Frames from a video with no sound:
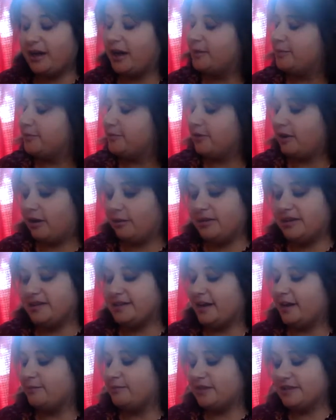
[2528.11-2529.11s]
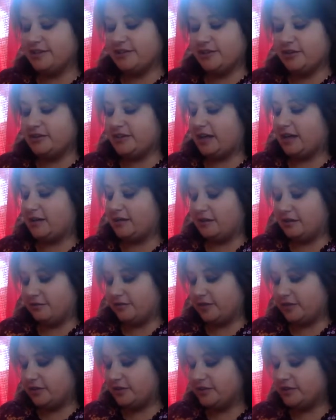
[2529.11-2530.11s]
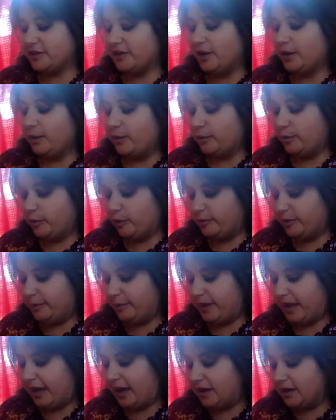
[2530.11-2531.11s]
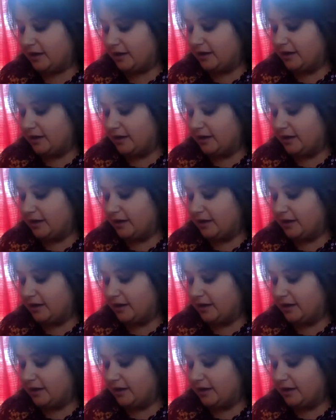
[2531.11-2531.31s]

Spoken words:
I promise. I miss those. I love those. We will be back.